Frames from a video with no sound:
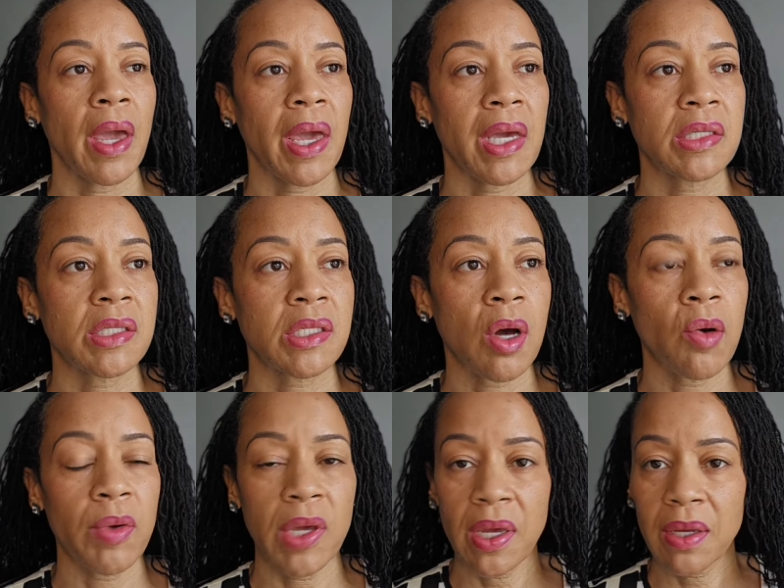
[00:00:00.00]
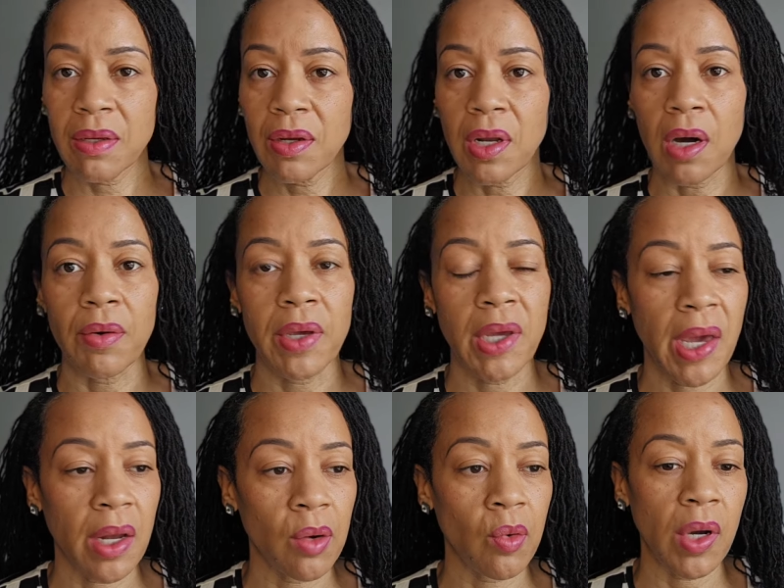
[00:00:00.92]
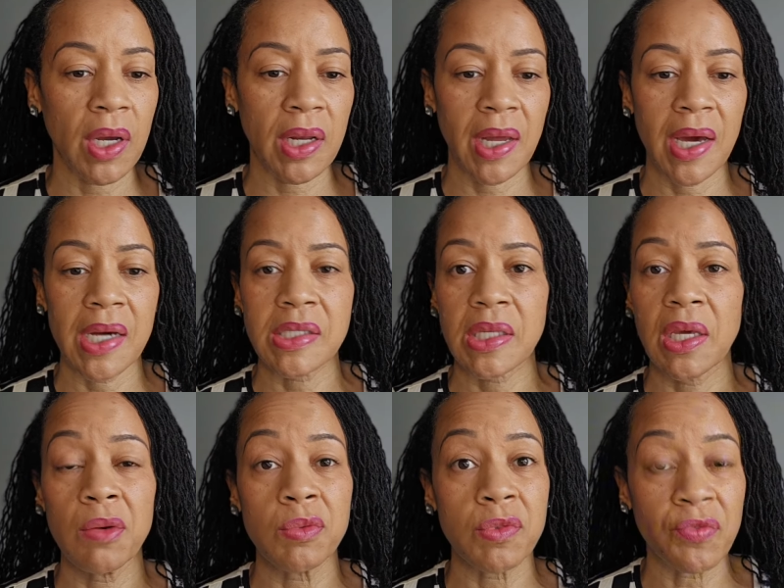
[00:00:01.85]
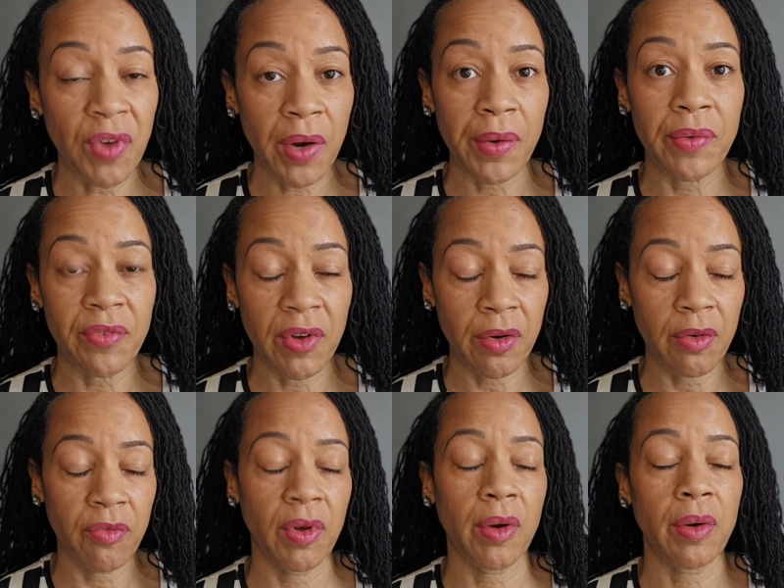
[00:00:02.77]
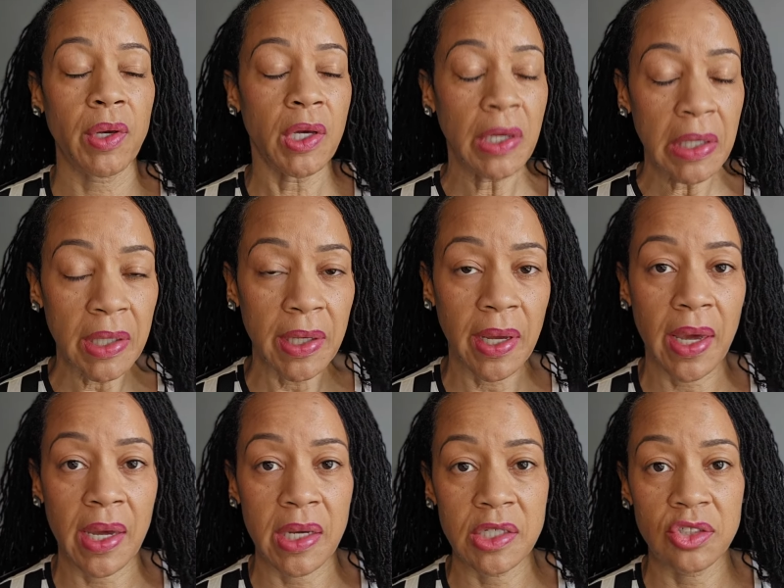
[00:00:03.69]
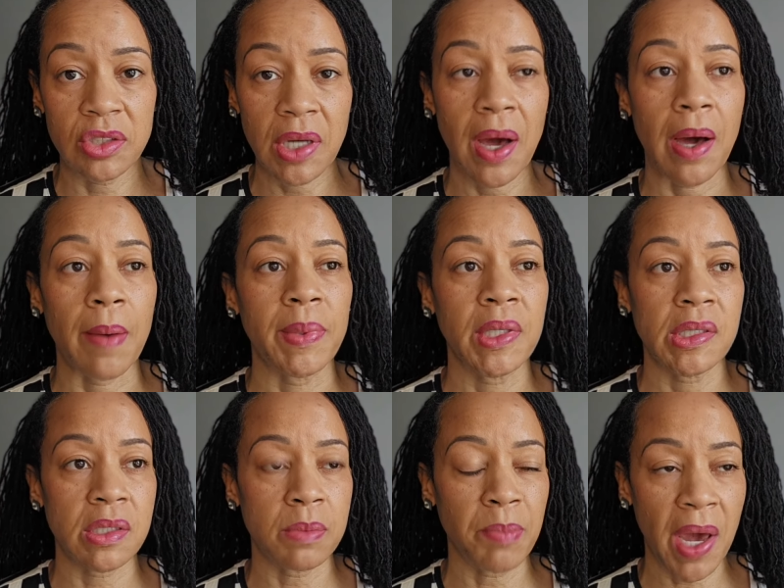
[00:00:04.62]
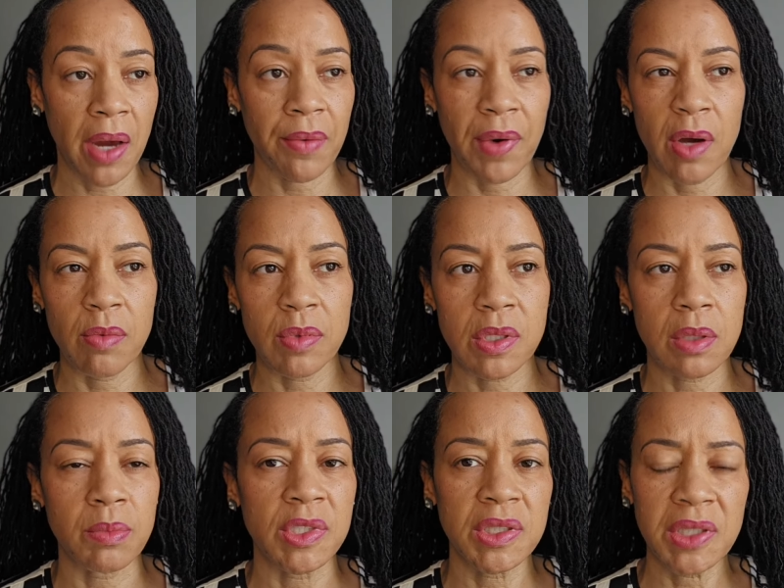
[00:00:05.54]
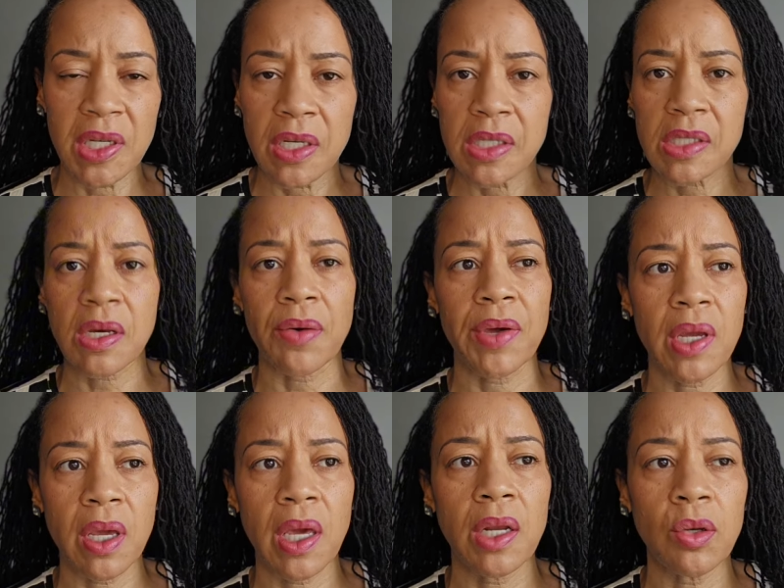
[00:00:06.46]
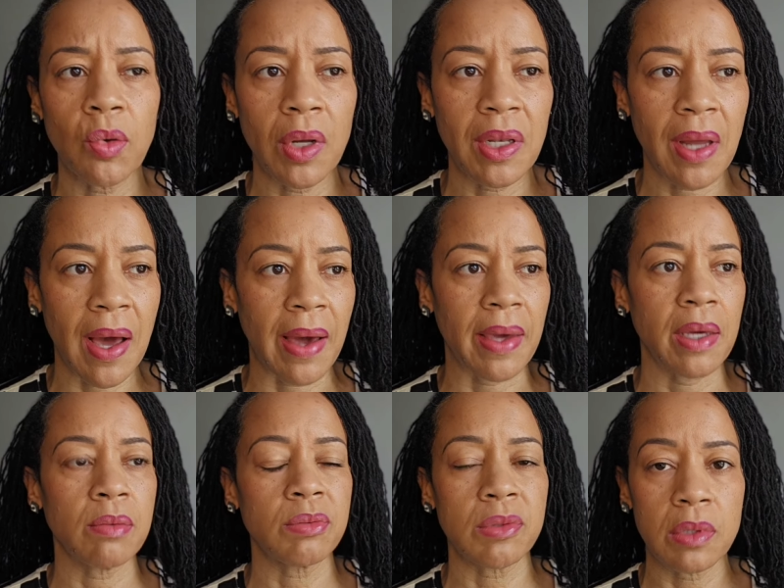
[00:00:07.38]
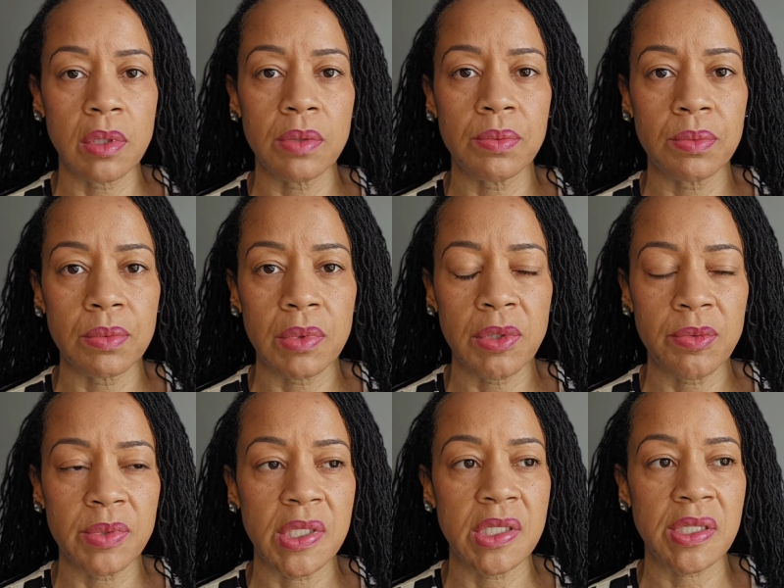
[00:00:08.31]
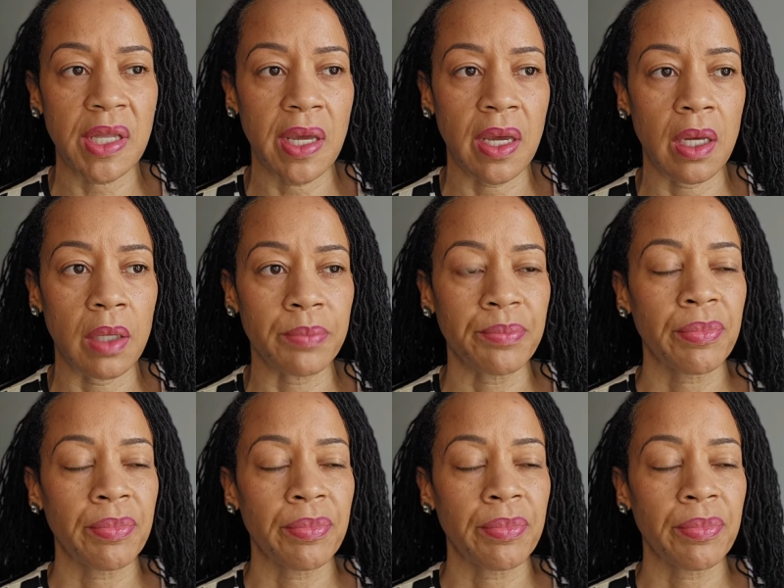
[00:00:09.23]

And so he had to organize, and he was very, very, very good at his job because his background was a machinist. So he knew a lot. It was his thing.